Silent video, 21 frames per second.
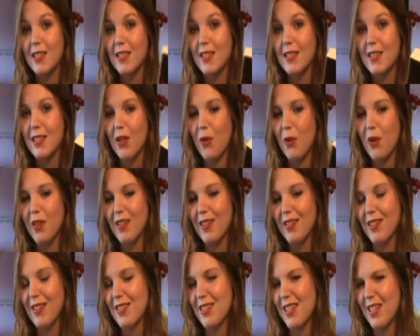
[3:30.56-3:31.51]
So I
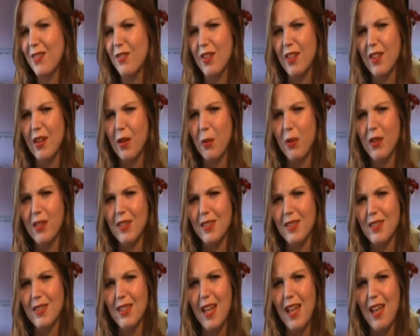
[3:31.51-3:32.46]
think that's everything I wanted
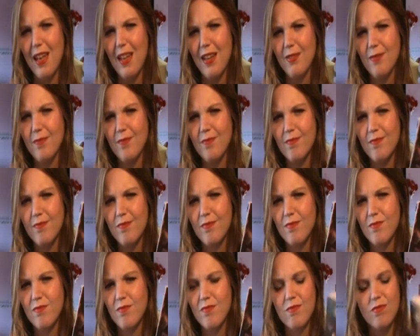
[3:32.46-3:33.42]
to say.
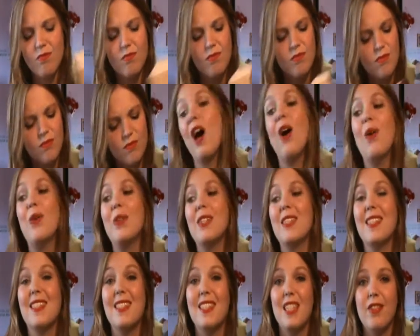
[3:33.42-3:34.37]
Oh,
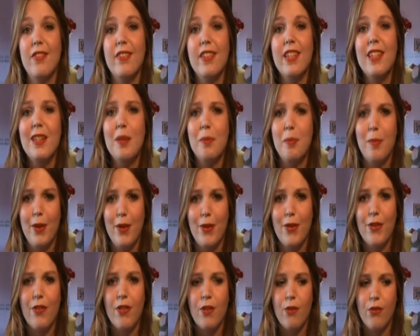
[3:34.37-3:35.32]
it's definitely
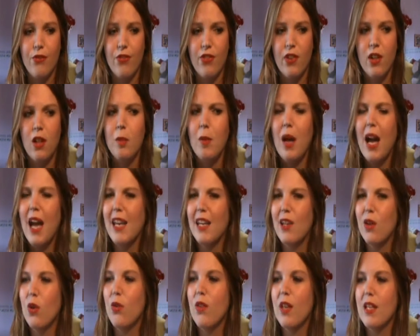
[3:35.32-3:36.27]
better than the film. I
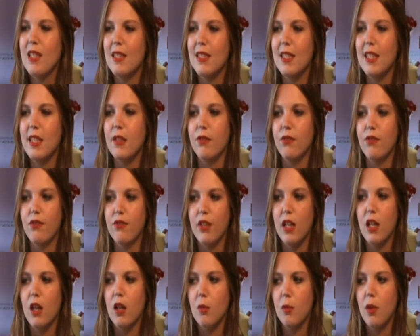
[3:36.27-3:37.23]
know they did a
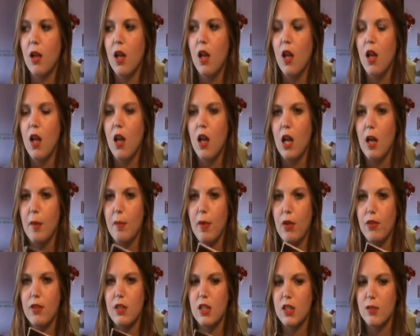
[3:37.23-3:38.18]
film
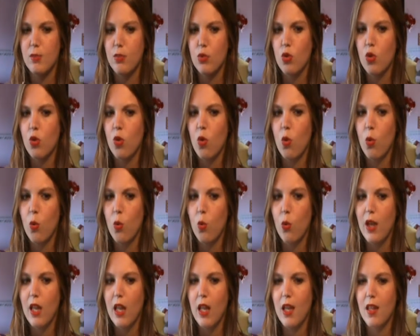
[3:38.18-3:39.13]
about this book
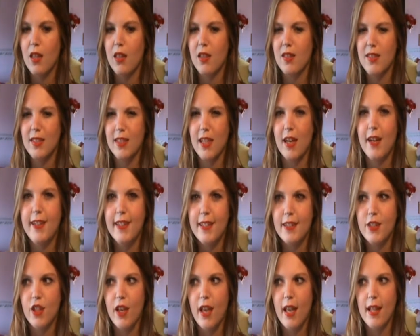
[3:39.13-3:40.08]
with
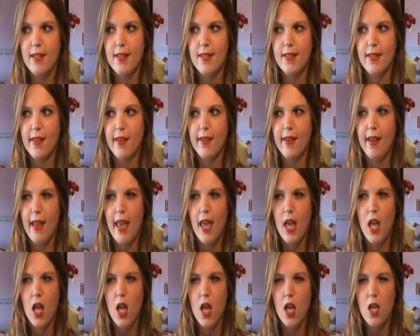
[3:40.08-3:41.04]
Scarlett Johansson
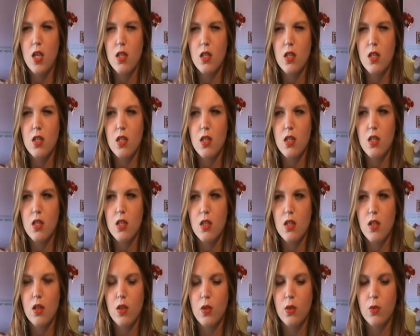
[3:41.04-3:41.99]

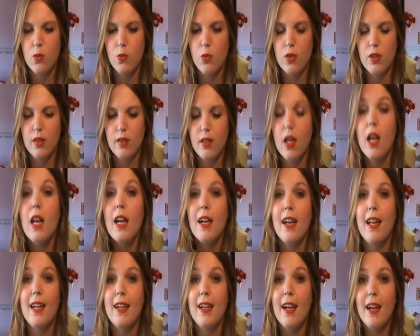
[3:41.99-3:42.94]
and was
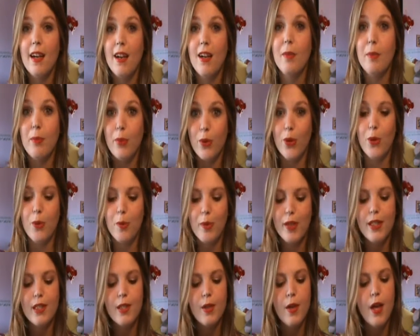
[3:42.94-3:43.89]
Natalie
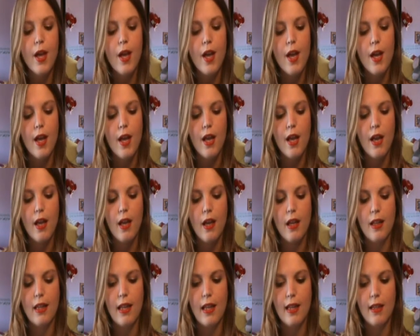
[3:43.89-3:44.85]
Portman.
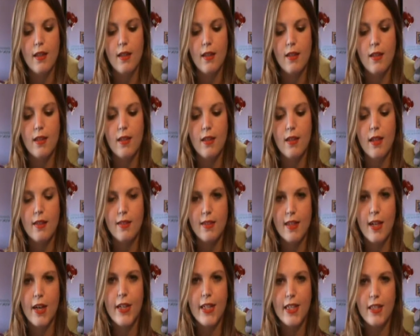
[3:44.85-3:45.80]
Like
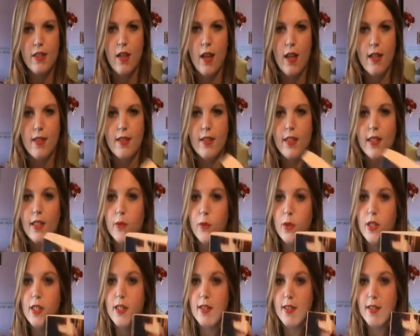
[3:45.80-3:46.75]
Scarlett Johansson
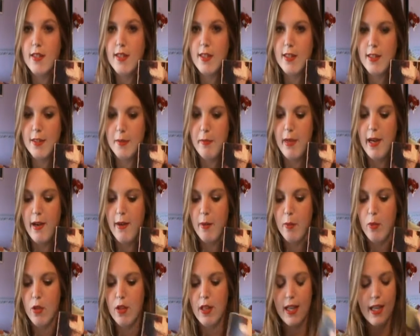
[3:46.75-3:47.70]
was
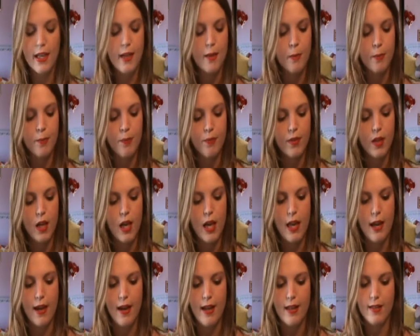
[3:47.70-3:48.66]
Mary Boleyn
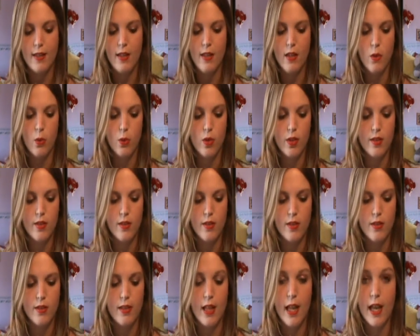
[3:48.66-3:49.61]
and Natalie
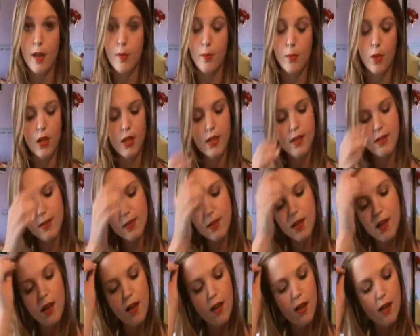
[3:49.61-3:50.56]
was Anne
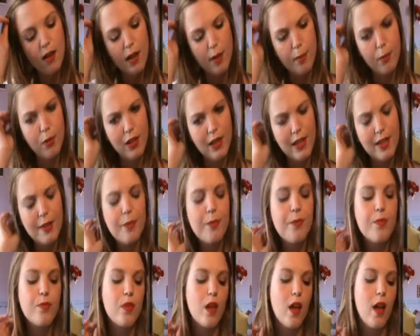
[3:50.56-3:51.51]

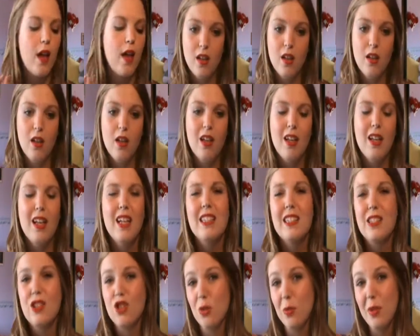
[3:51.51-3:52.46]
Boleyn.
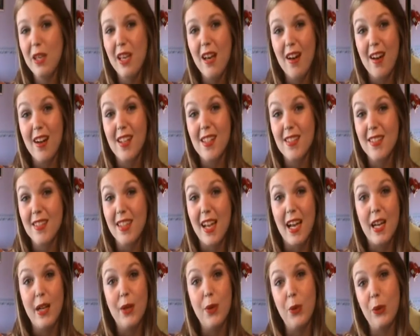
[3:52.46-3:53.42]
To be honest,
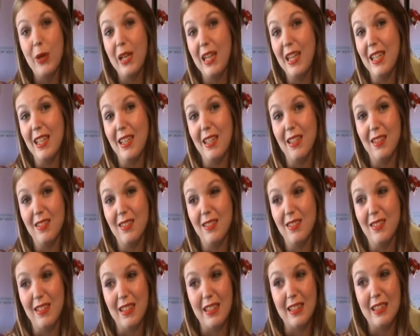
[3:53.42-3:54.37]
I really
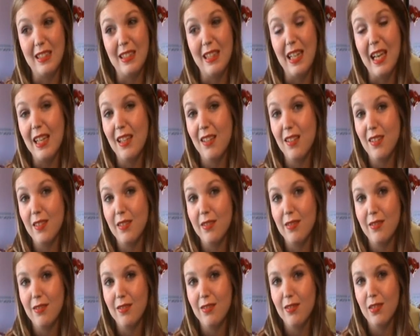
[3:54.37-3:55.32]
didn't like
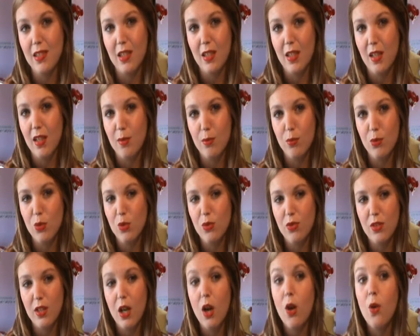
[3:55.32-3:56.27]
the
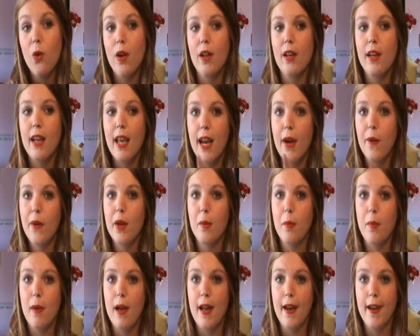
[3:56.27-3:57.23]
movie. Oh, and
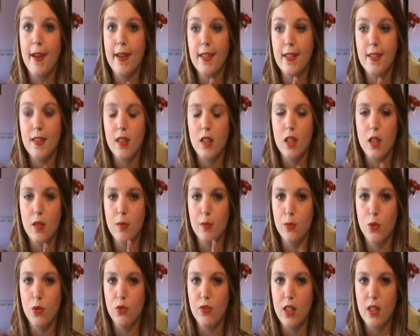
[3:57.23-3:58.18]
Eric Bana is in the
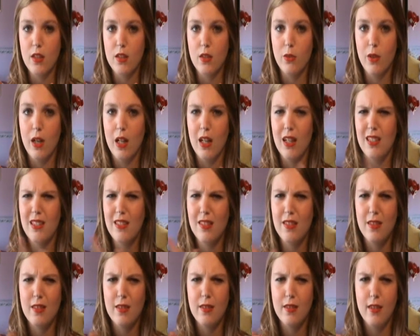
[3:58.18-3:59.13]
movie as well.
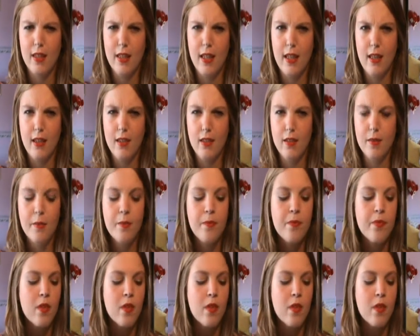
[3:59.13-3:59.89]
It's the king.